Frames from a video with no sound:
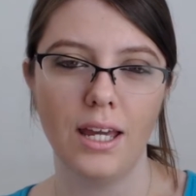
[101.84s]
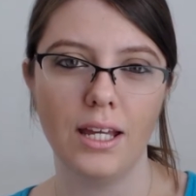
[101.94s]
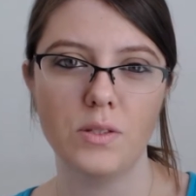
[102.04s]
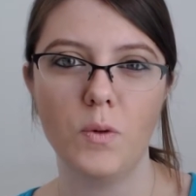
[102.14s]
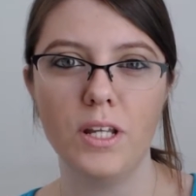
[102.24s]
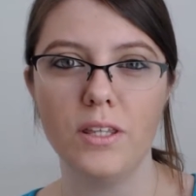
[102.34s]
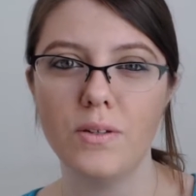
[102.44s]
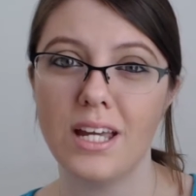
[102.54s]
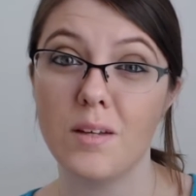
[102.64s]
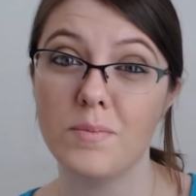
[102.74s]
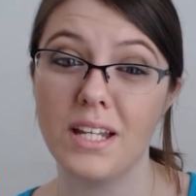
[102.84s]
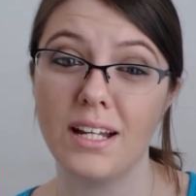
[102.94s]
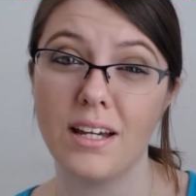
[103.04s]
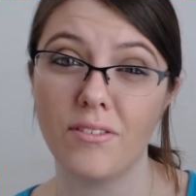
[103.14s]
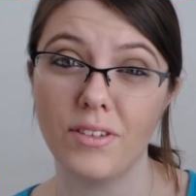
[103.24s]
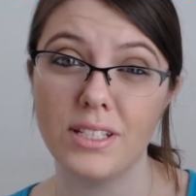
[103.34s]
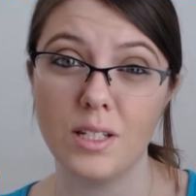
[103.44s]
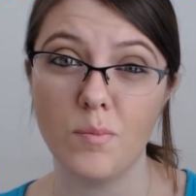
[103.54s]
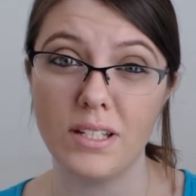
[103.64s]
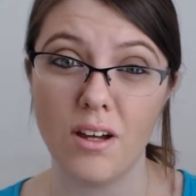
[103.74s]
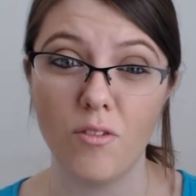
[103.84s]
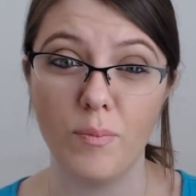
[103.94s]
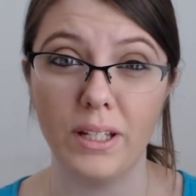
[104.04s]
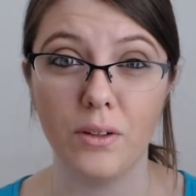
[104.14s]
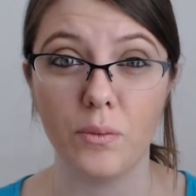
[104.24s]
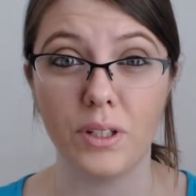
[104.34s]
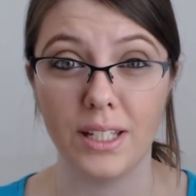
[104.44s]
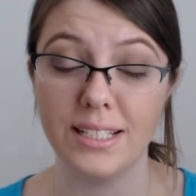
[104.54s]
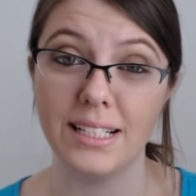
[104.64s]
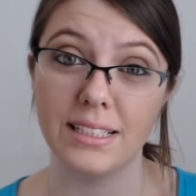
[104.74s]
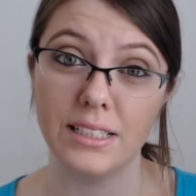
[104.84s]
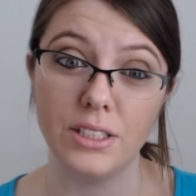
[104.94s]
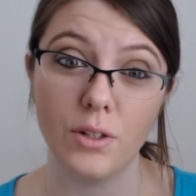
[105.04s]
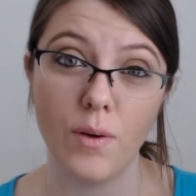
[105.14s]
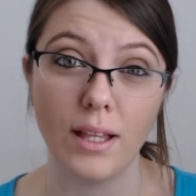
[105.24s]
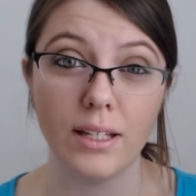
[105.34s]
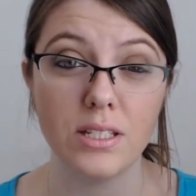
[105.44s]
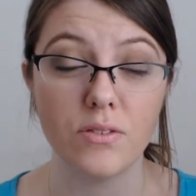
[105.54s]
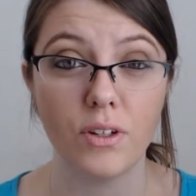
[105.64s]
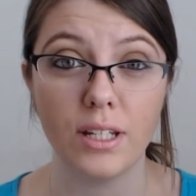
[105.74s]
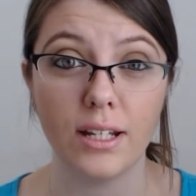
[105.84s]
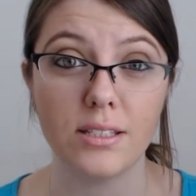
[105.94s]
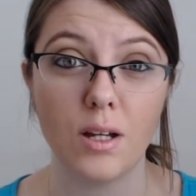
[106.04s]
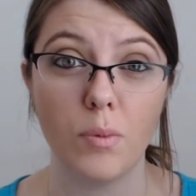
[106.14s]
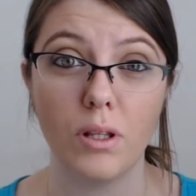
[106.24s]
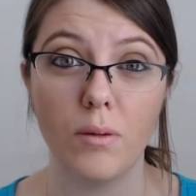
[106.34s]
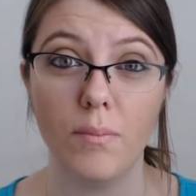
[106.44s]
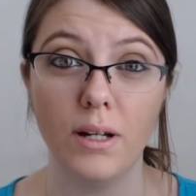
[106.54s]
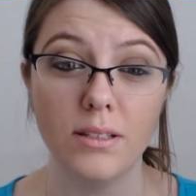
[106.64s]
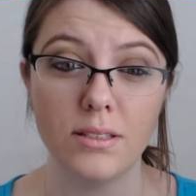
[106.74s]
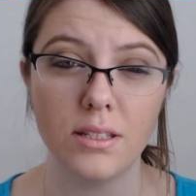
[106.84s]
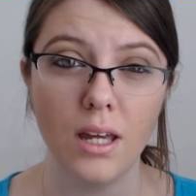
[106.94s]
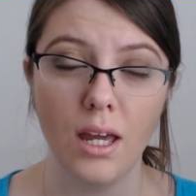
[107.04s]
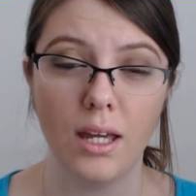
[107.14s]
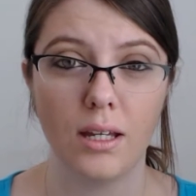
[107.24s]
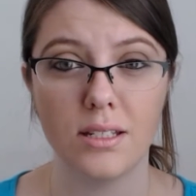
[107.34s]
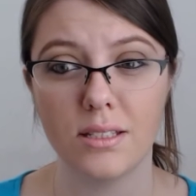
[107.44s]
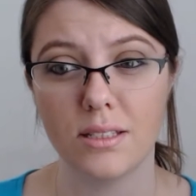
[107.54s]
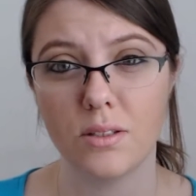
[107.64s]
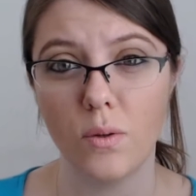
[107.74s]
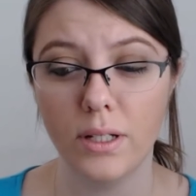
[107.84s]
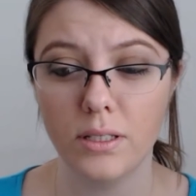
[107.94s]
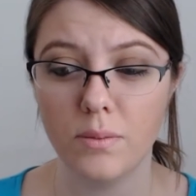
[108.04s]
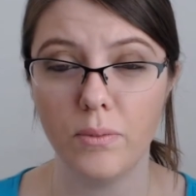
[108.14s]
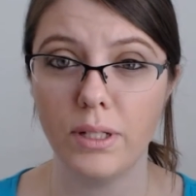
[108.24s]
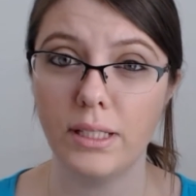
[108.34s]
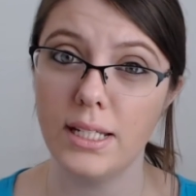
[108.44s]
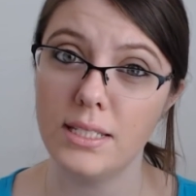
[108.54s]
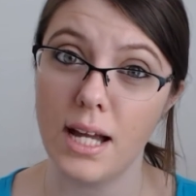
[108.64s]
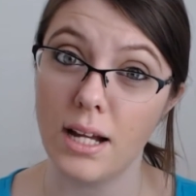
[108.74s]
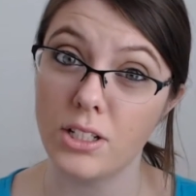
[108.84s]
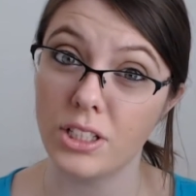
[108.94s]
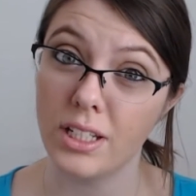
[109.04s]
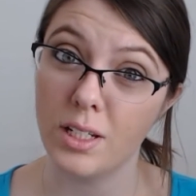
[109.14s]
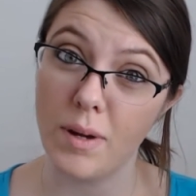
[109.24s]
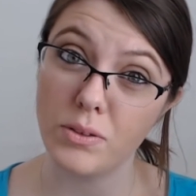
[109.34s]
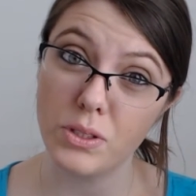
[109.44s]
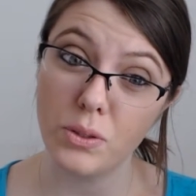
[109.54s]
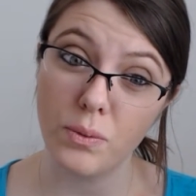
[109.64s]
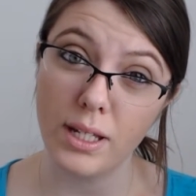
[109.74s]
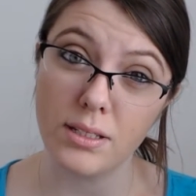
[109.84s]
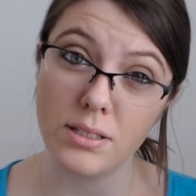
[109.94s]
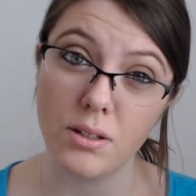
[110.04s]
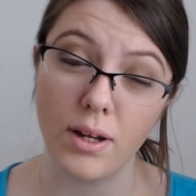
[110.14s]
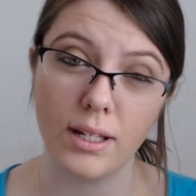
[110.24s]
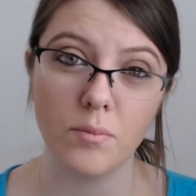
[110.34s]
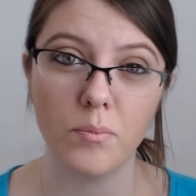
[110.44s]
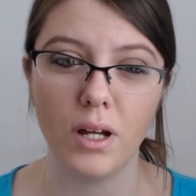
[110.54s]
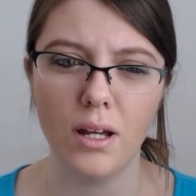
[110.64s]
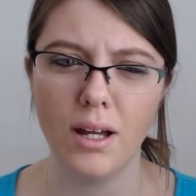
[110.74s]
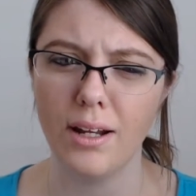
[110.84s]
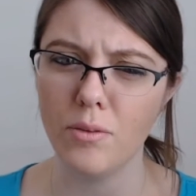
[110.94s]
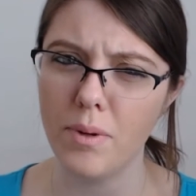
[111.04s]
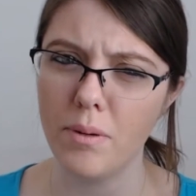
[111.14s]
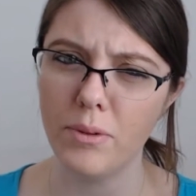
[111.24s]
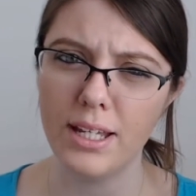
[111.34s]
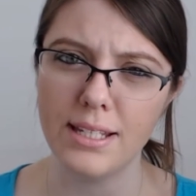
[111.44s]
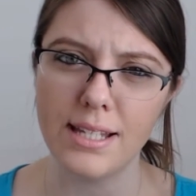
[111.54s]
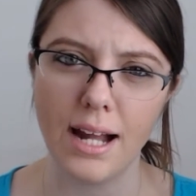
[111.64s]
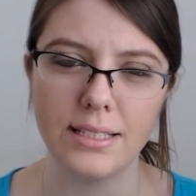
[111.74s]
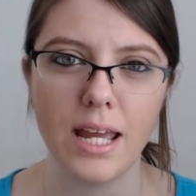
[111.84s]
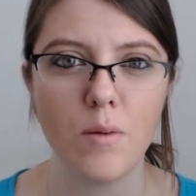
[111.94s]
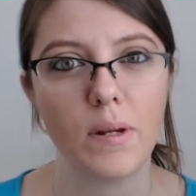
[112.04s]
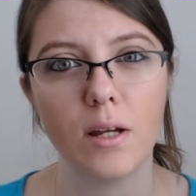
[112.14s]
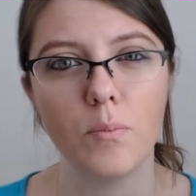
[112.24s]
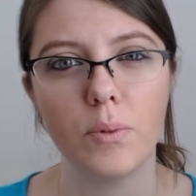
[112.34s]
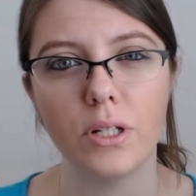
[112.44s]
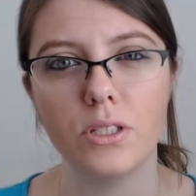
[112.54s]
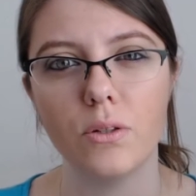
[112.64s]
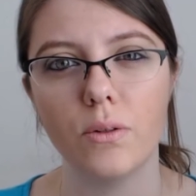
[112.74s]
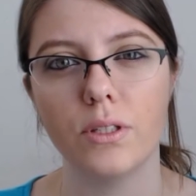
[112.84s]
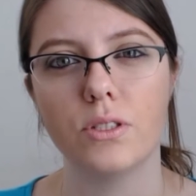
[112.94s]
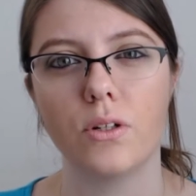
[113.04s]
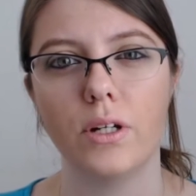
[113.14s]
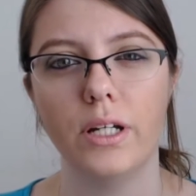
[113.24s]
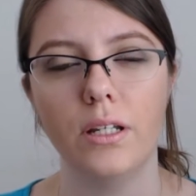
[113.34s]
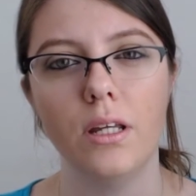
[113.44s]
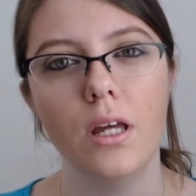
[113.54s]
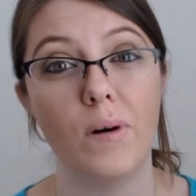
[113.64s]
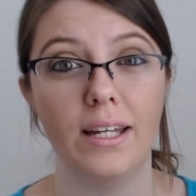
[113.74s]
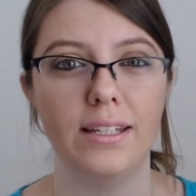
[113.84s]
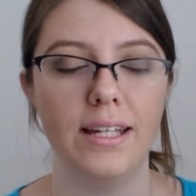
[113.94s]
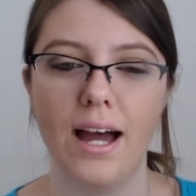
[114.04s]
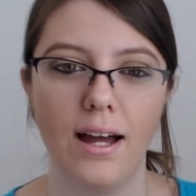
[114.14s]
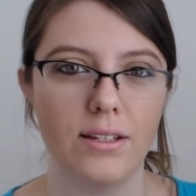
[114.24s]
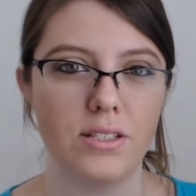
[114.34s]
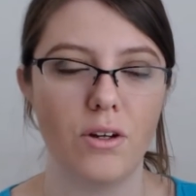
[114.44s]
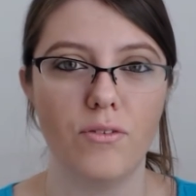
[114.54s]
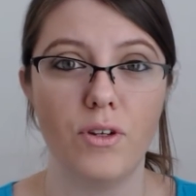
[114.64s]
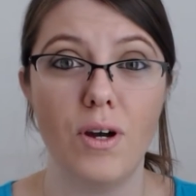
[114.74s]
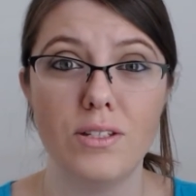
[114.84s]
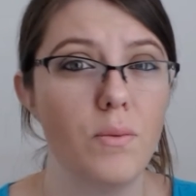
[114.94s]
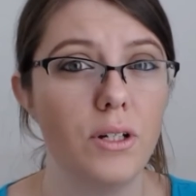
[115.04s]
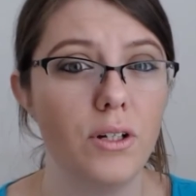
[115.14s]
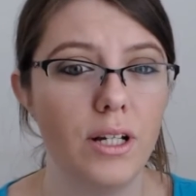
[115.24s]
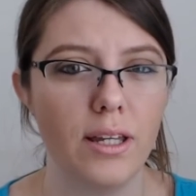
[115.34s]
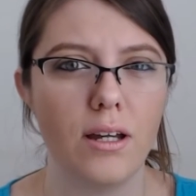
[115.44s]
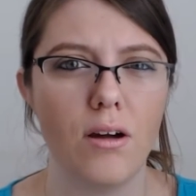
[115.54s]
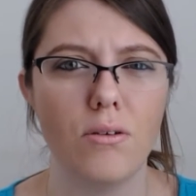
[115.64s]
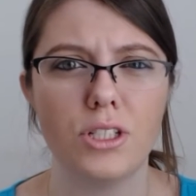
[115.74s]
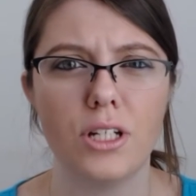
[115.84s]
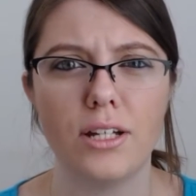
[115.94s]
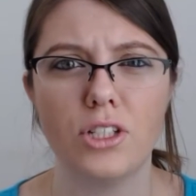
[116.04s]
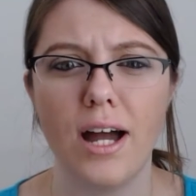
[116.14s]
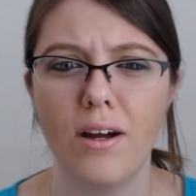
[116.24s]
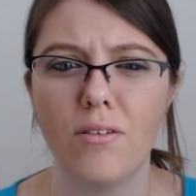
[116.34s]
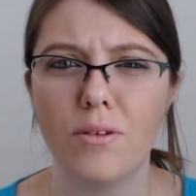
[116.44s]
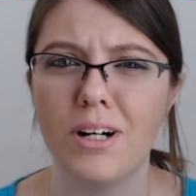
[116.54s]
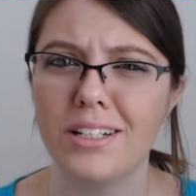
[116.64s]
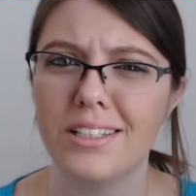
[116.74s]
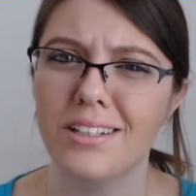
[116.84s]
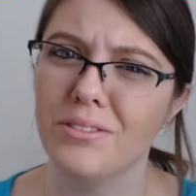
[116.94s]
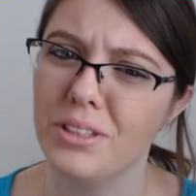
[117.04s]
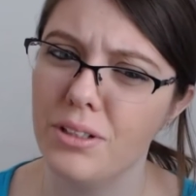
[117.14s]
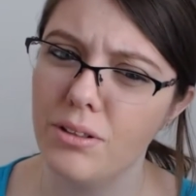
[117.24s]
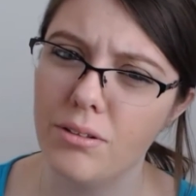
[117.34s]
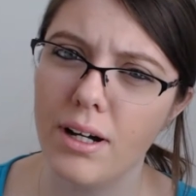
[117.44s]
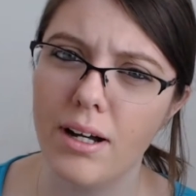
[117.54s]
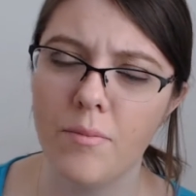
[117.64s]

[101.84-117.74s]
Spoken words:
it's one of those games that I definitely see myself being really addicted to, at least for the next couple of months. Because it's going to be released actually in about 2 weeks, so I can, I don't remember the exact date, but I can put it to you on the screen. But yeah, so if you guys are wondering like, oh, should I try Overwatch? I don't know.